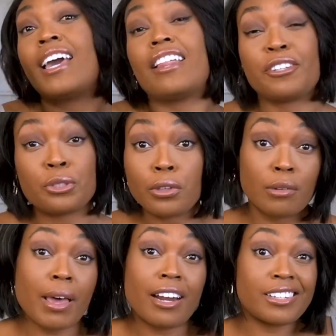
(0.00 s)
And the truth of the
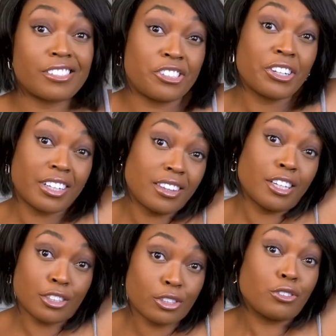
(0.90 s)
matter is you're gonna
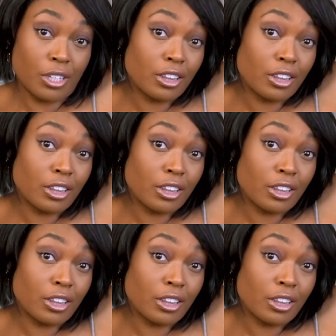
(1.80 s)
look a